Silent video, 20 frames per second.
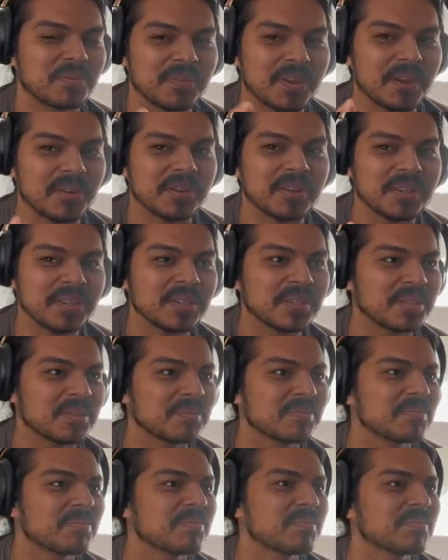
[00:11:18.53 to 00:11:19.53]
very
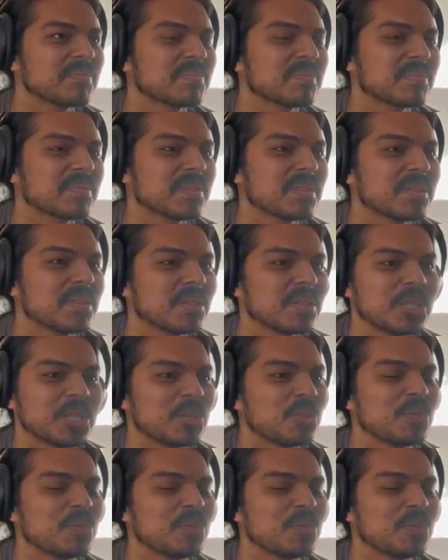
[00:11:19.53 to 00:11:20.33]
little